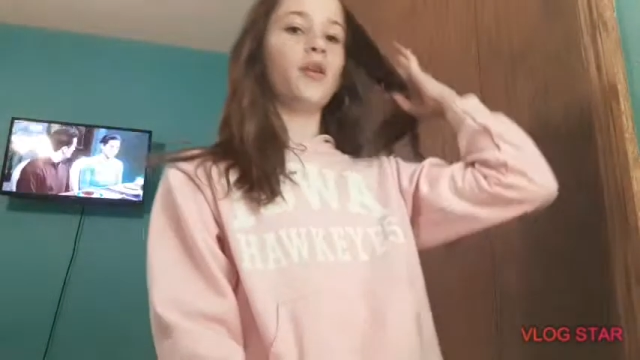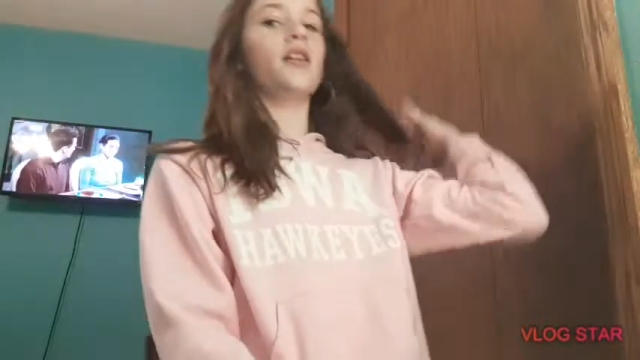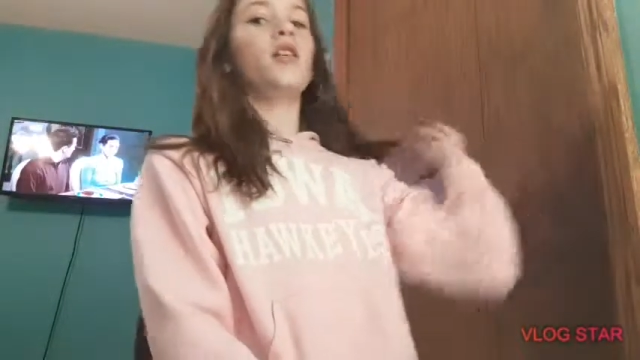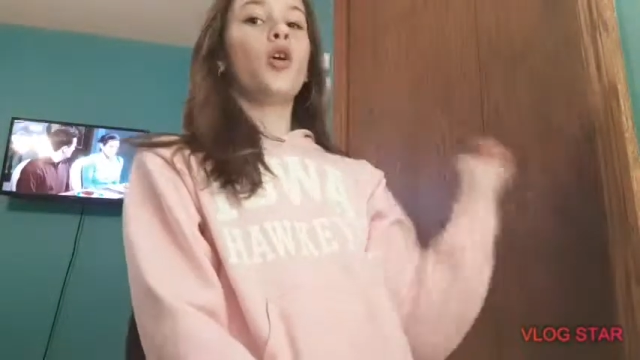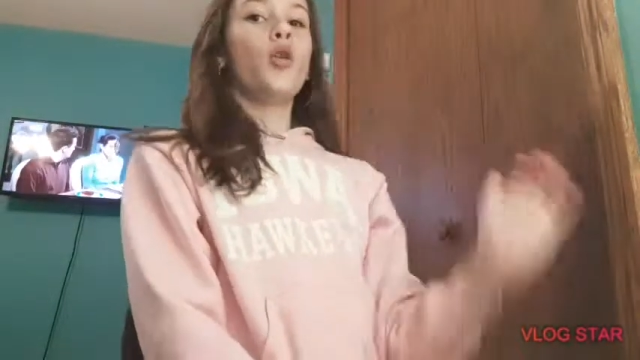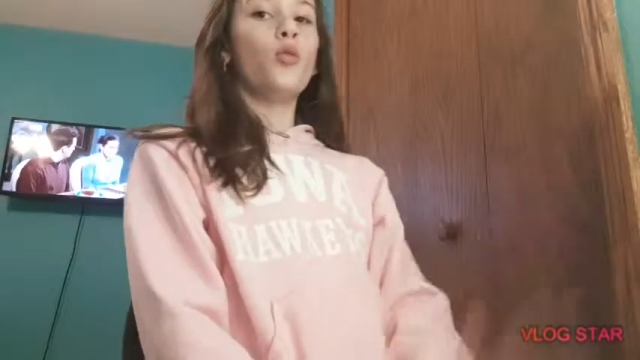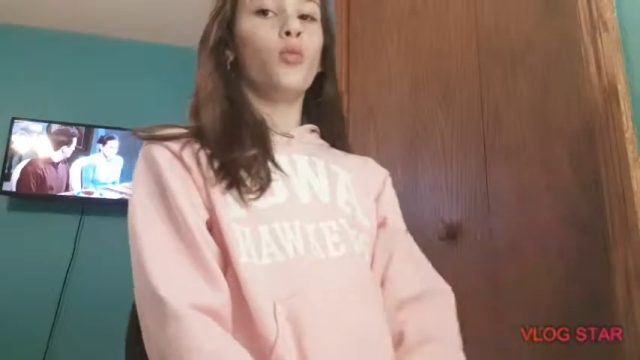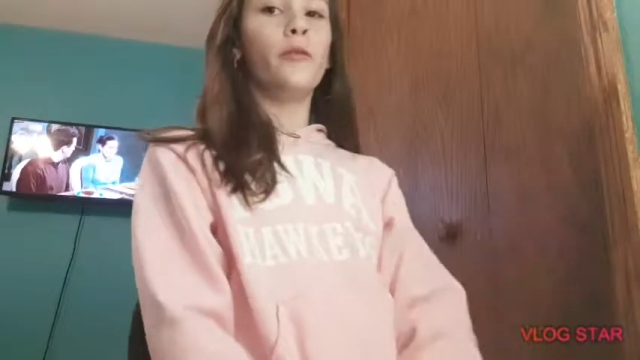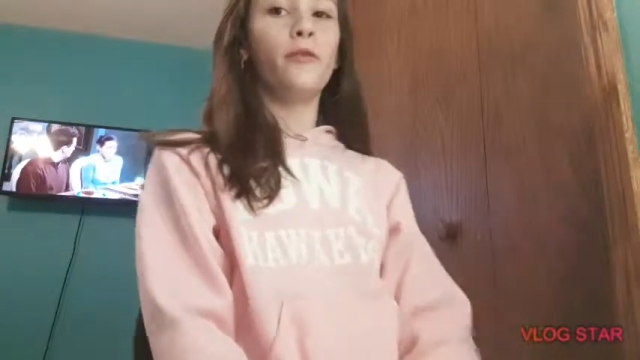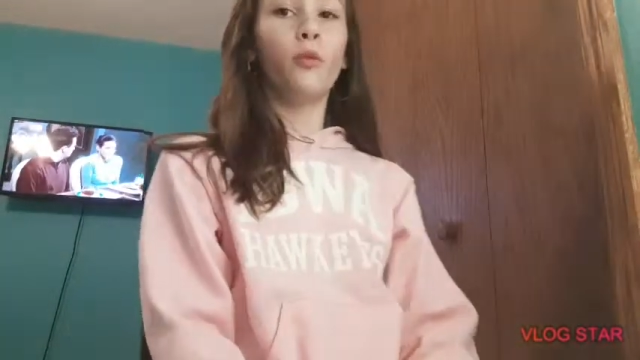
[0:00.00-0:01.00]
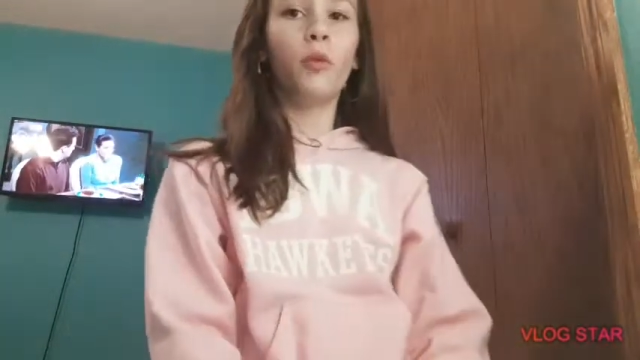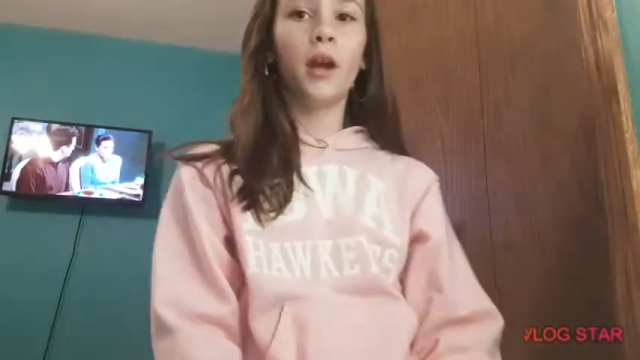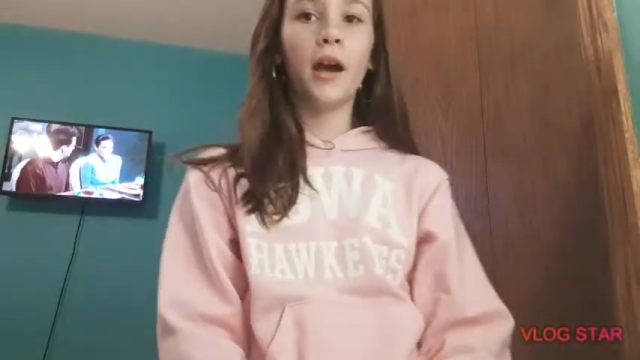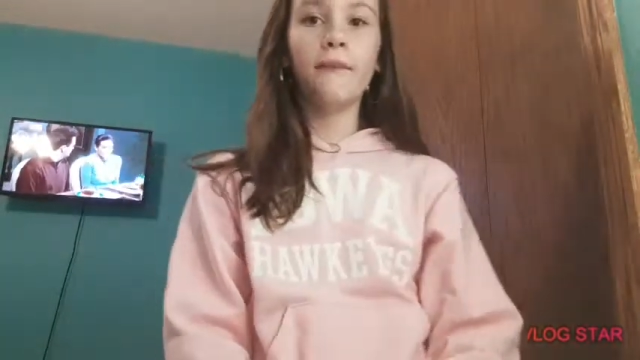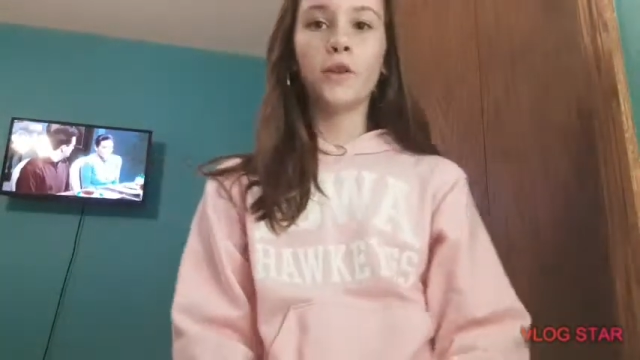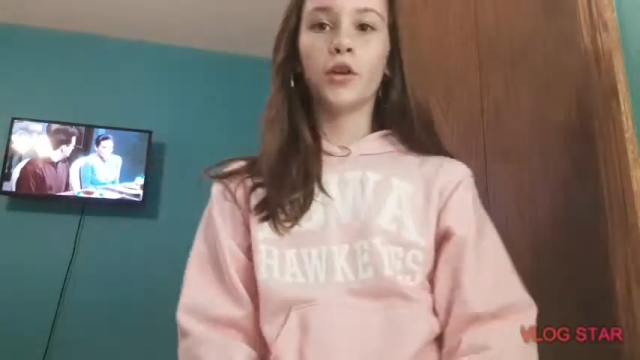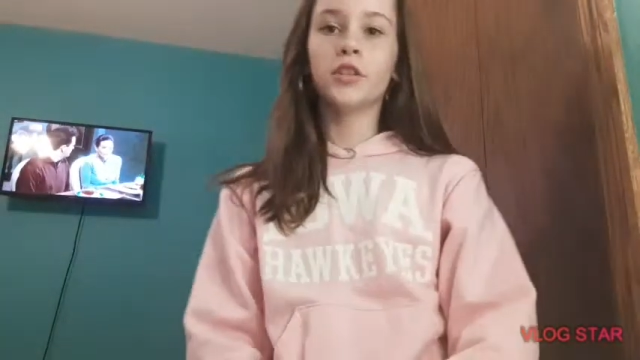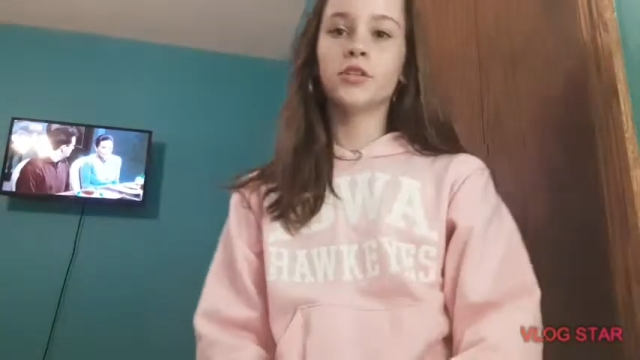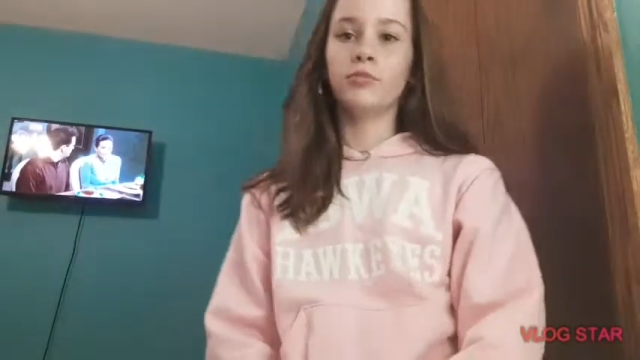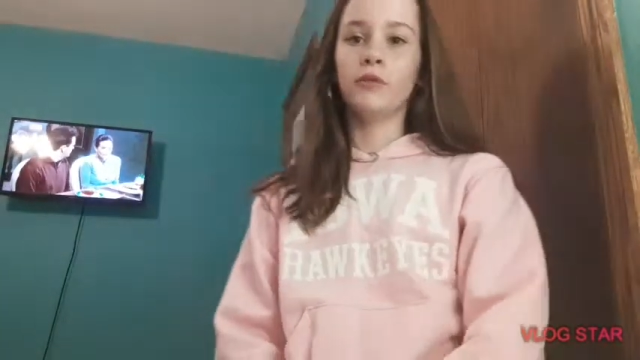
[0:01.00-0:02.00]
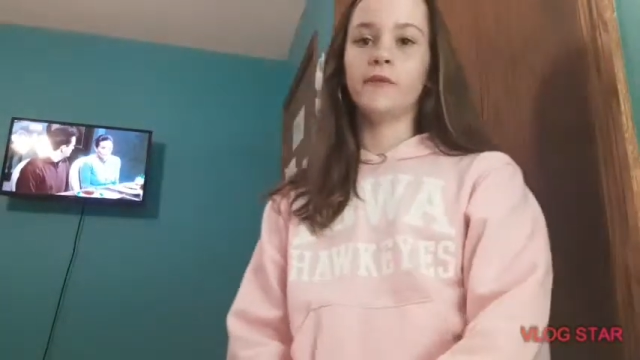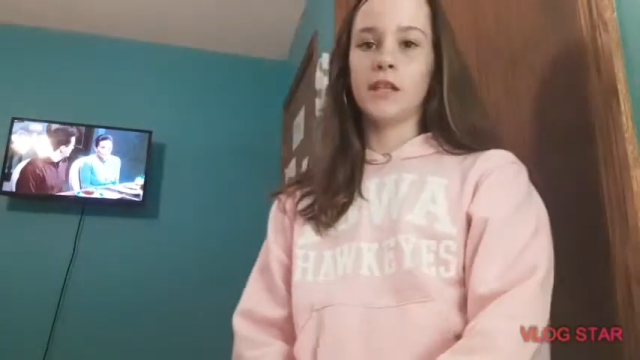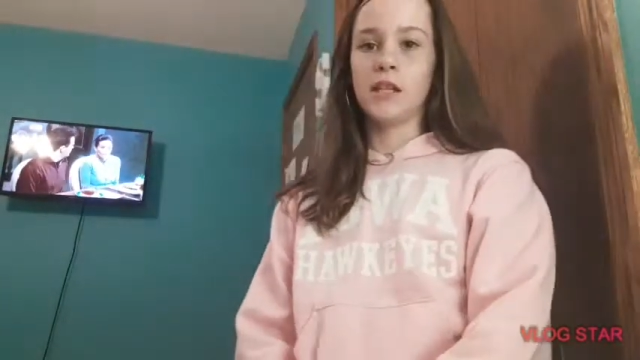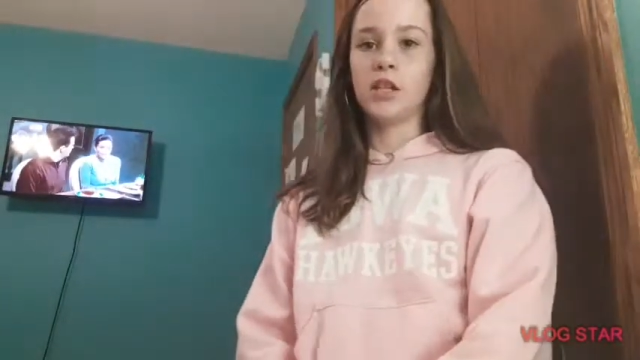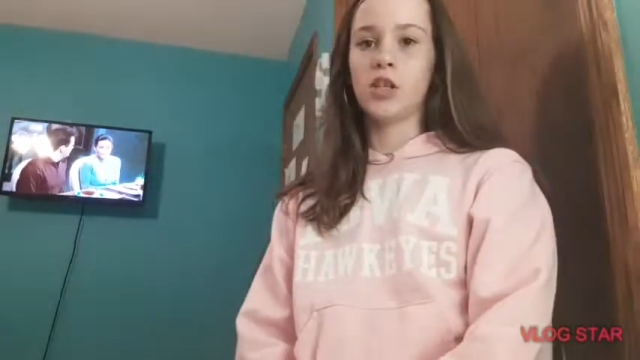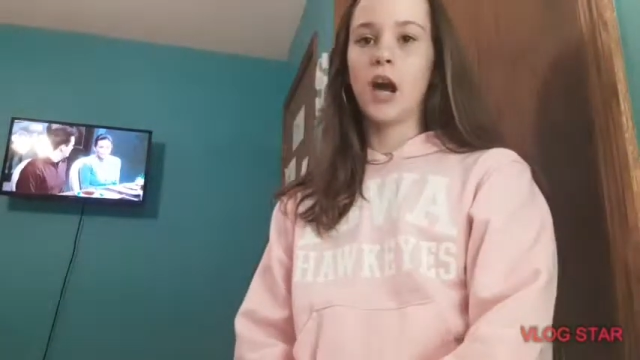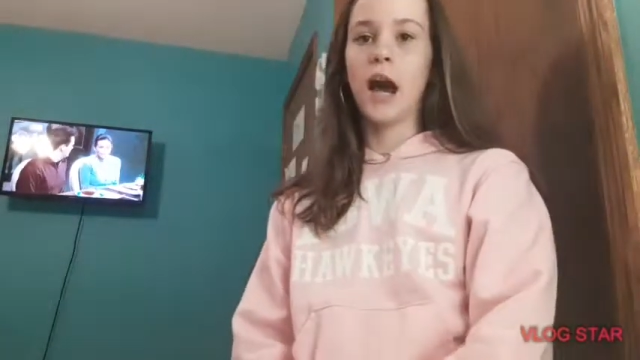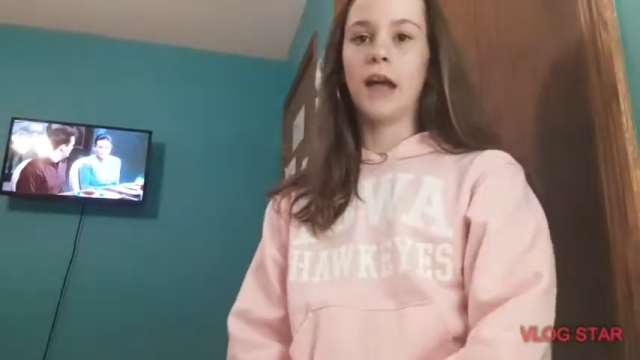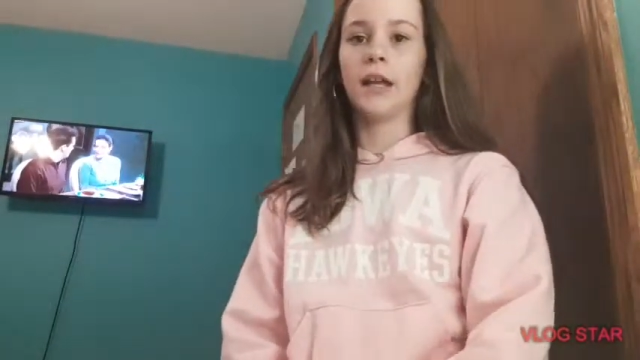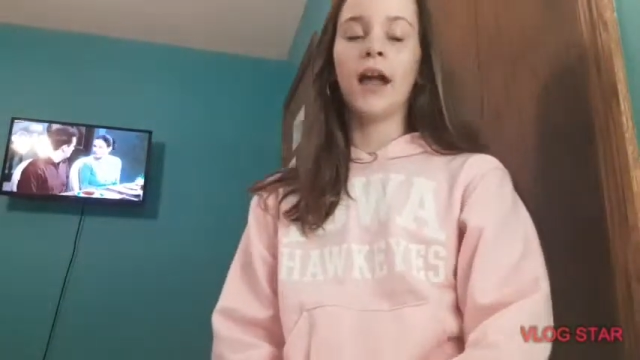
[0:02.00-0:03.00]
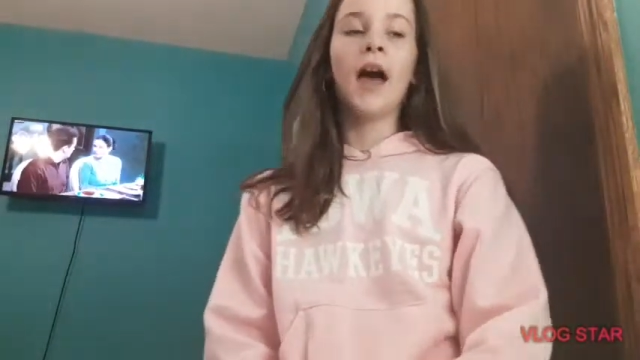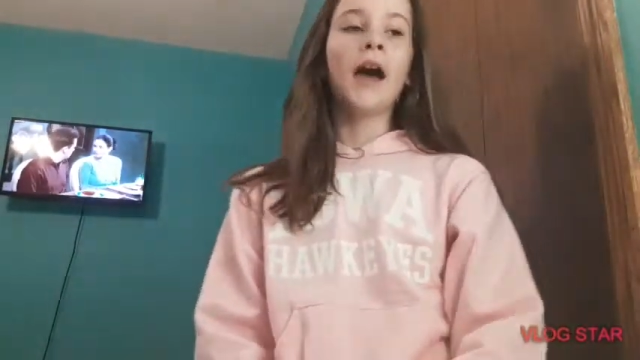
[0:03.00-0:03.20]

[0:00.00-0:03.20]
But when I first moved in here, I